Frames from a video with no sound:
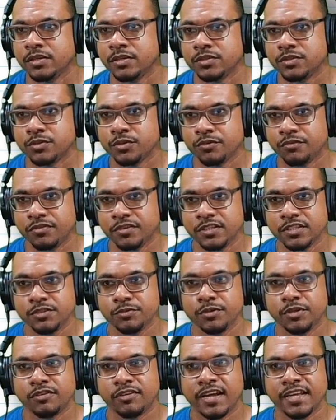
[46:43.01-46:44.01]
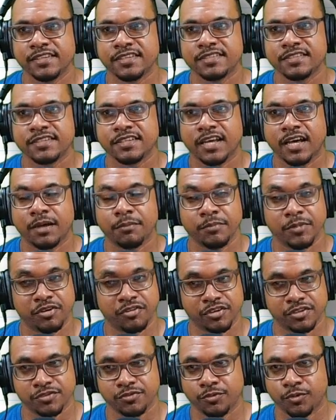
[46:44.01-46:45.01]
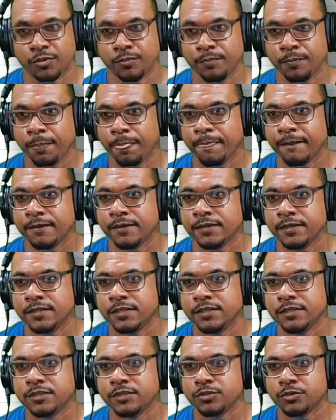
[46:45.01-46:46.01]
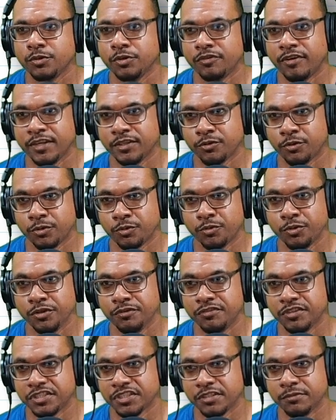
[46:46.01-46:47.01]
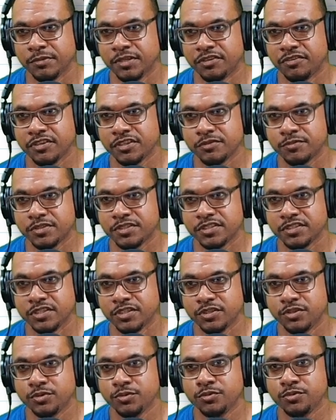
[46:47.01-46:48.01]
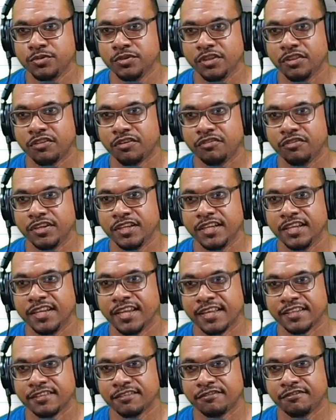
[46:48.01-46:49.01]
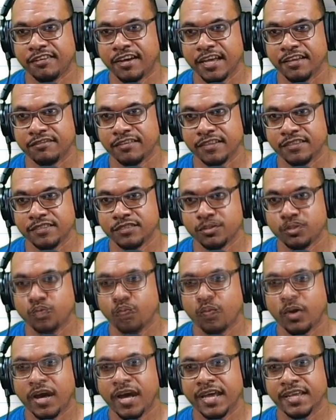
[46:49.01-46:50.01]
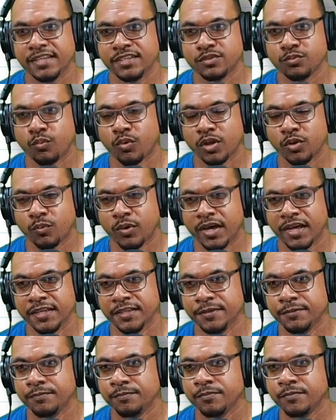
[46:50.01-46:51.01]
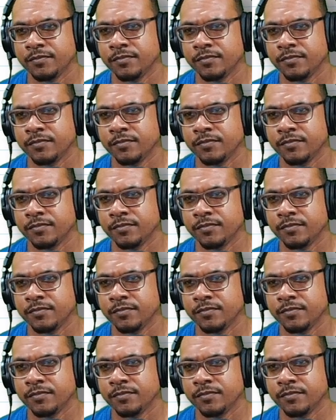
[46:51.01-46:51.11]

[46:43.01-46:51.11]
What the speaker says: So first we write this in our matrix form. So we write our coefficient matrix, which is the 2, the 3, the negative 5, and this y is 1y.